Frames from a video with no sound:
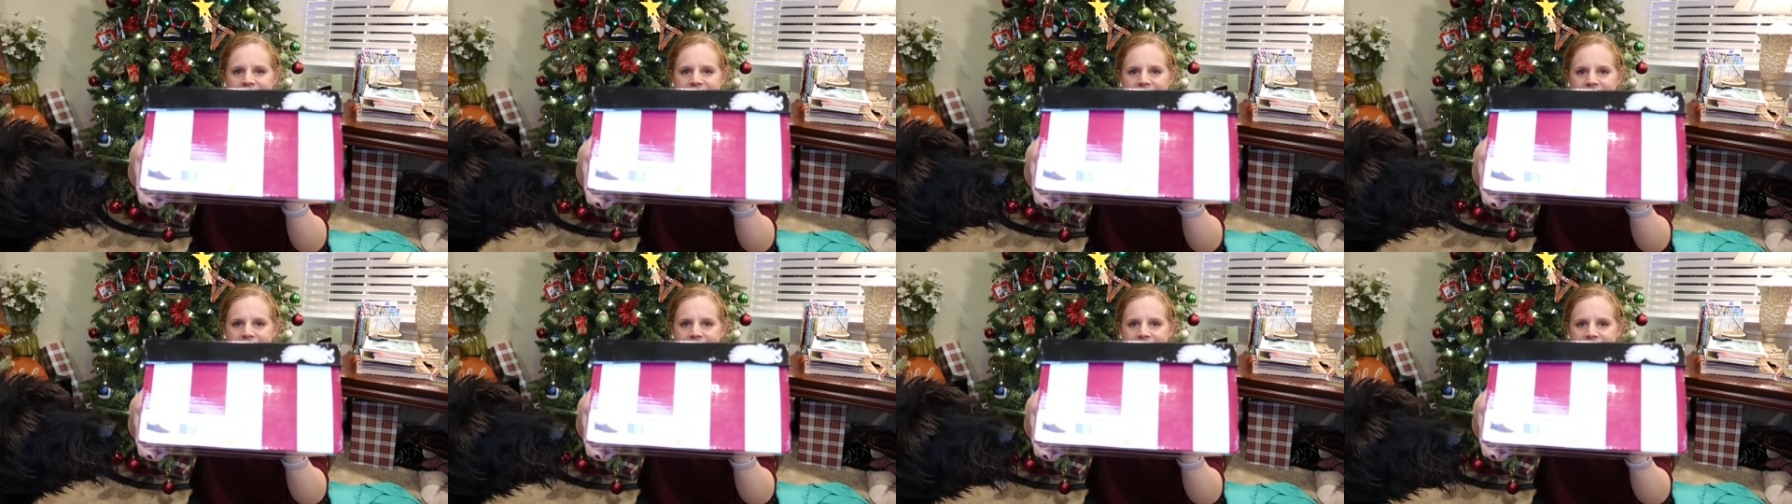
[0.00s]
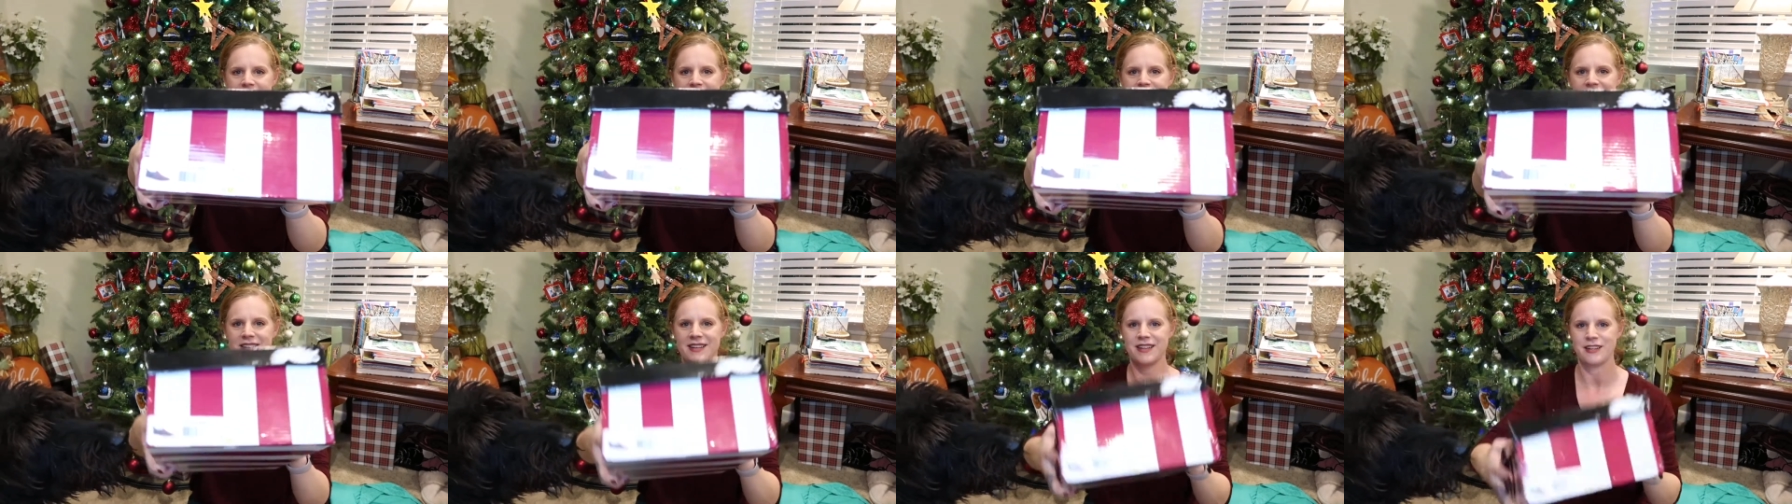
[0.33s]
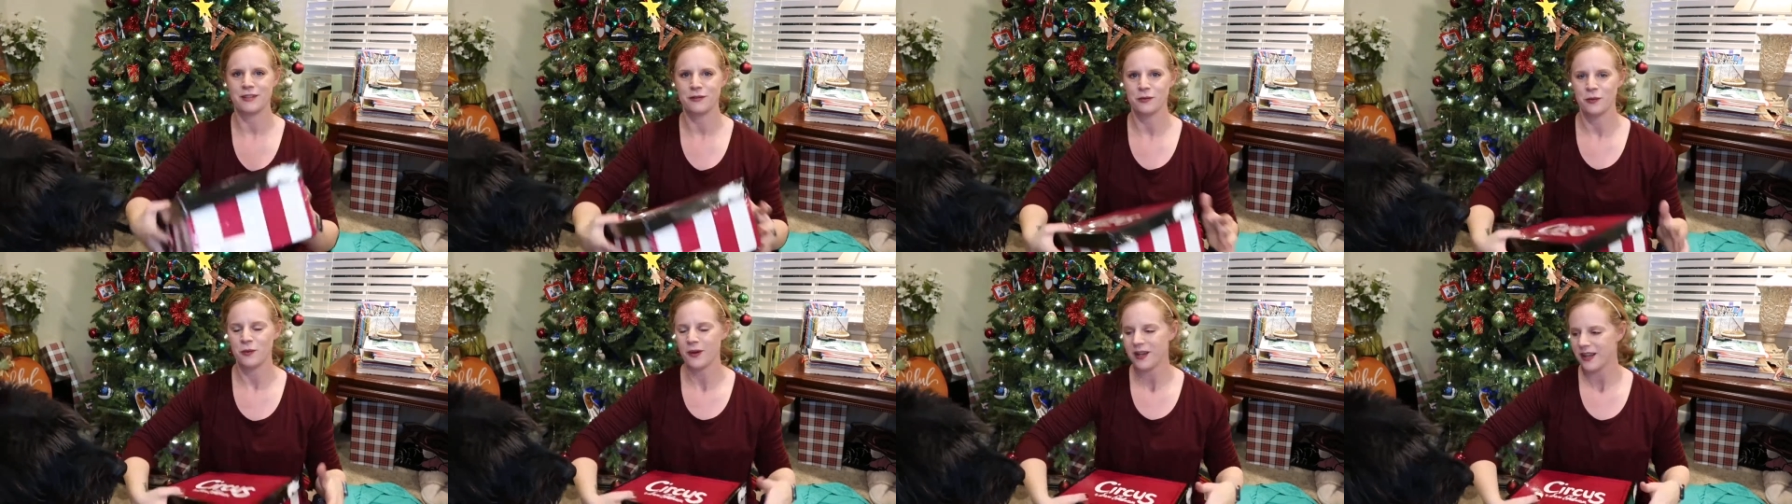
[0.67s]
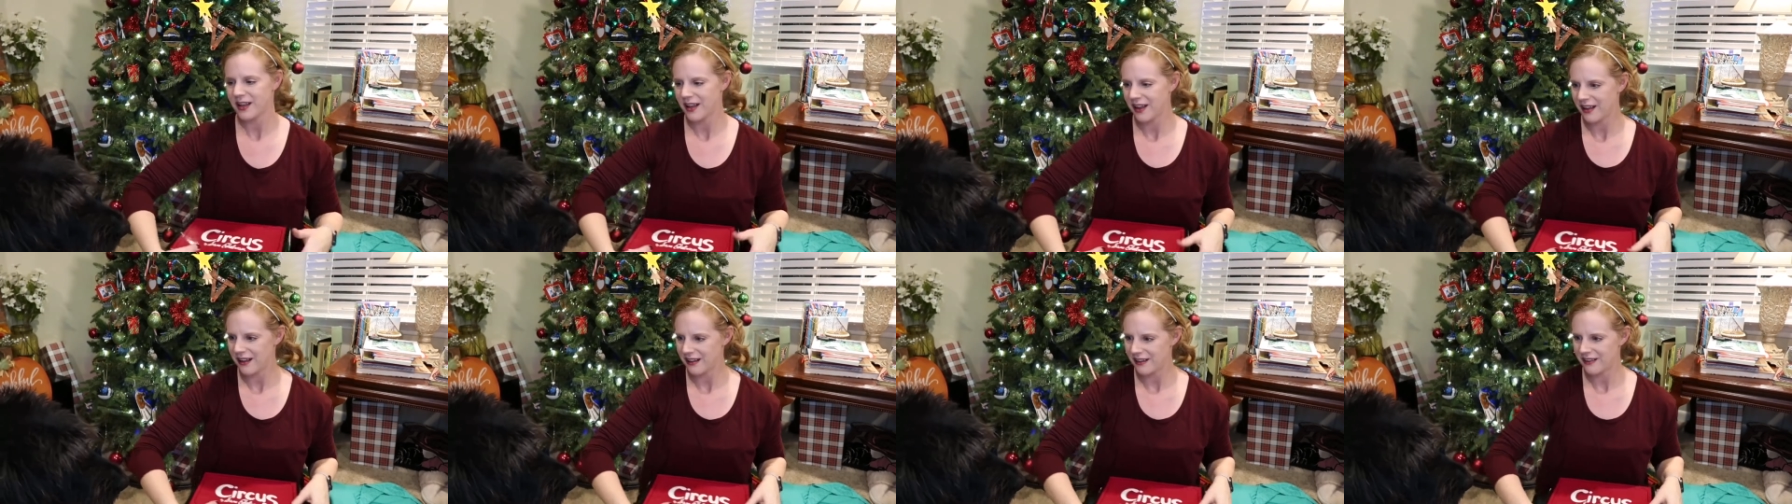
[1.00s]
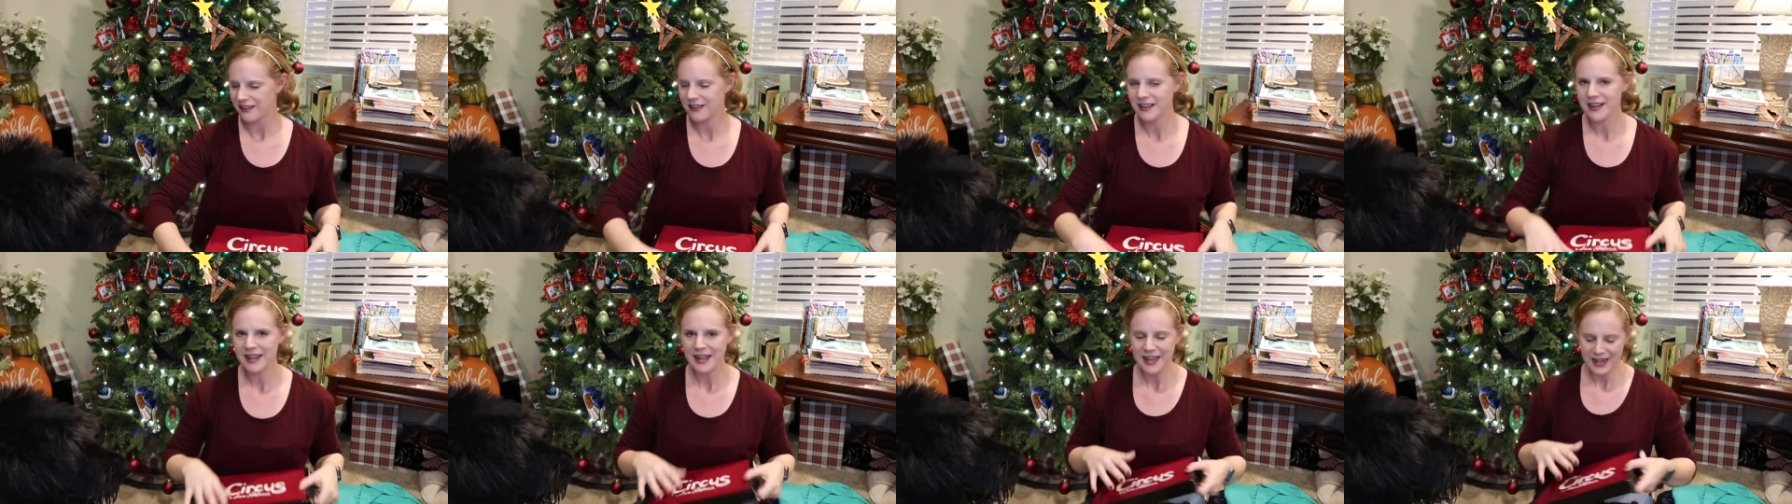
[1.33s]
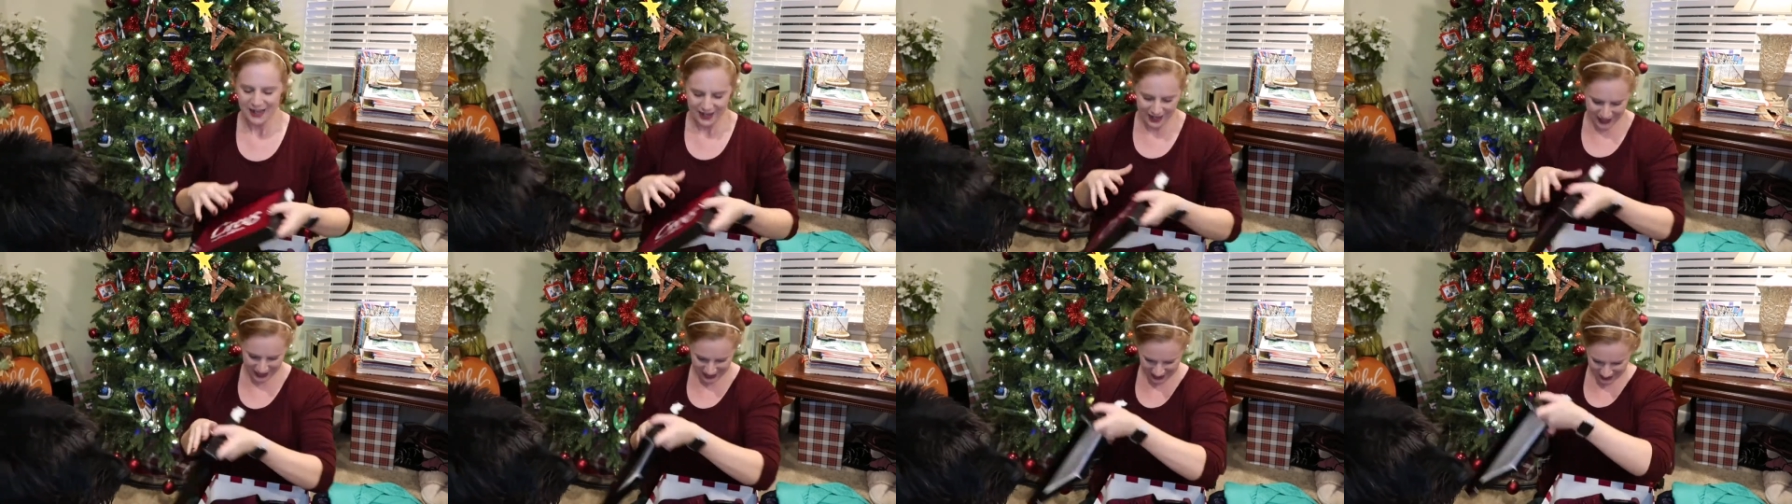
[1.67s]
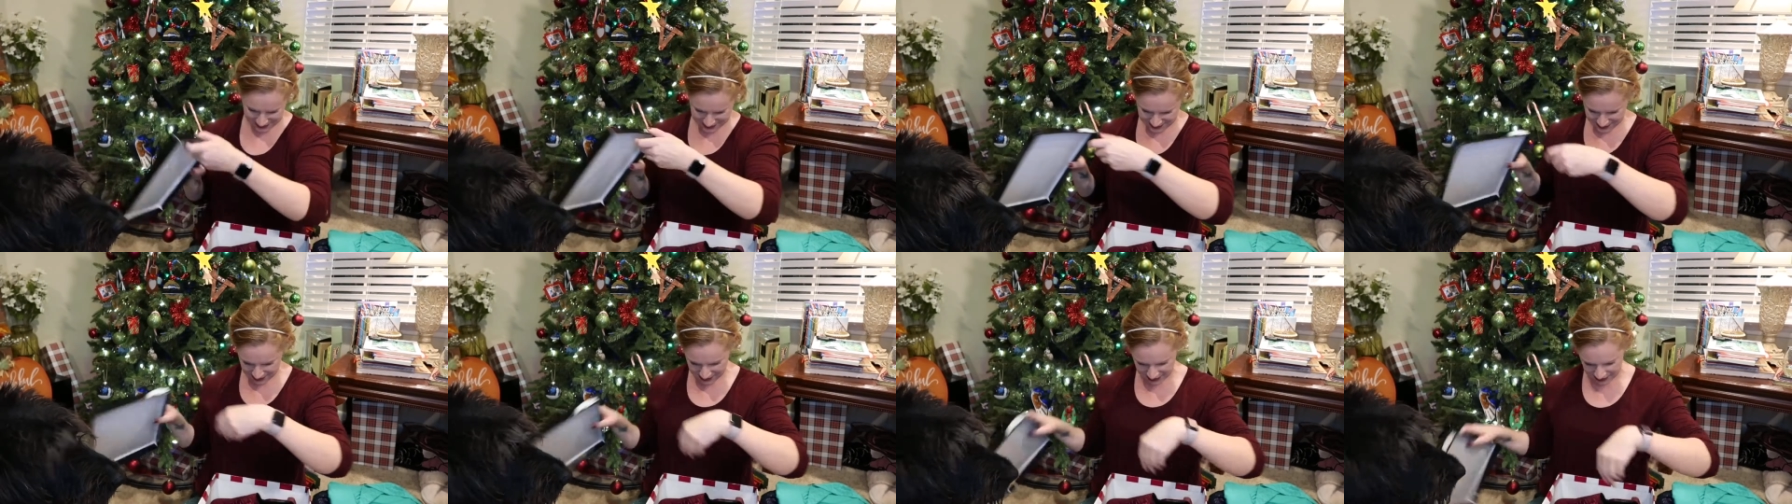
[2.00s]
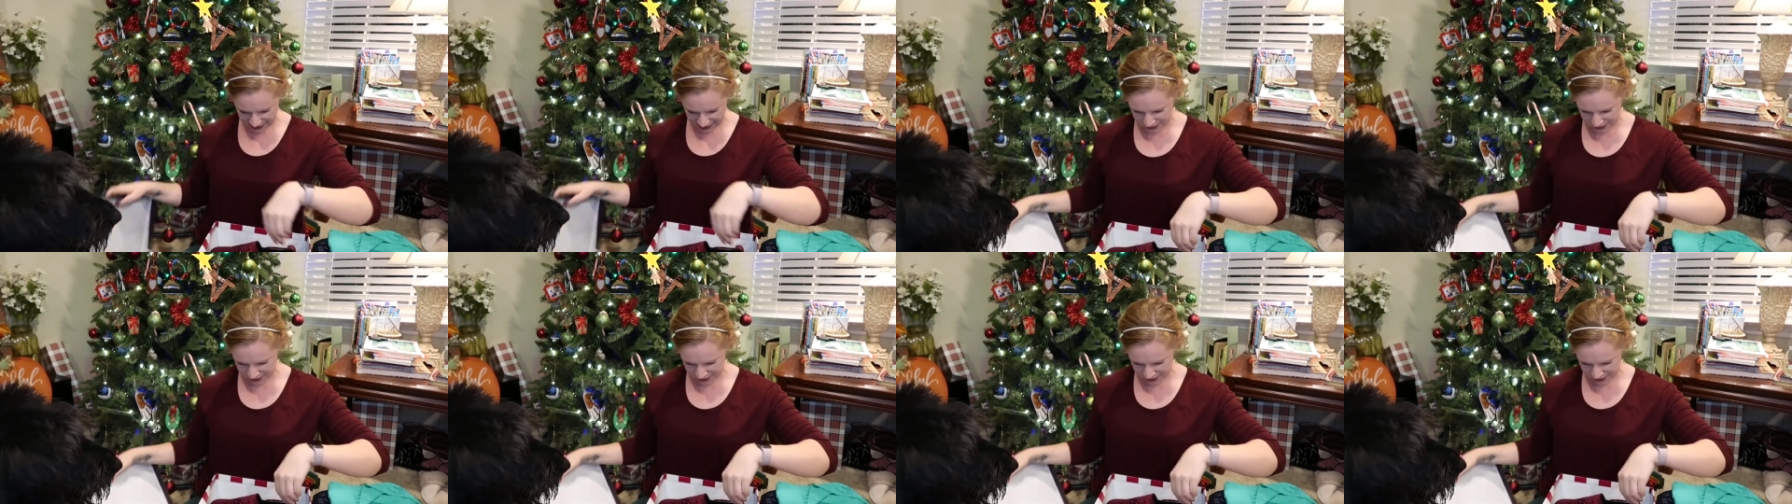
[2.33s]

8 as well, and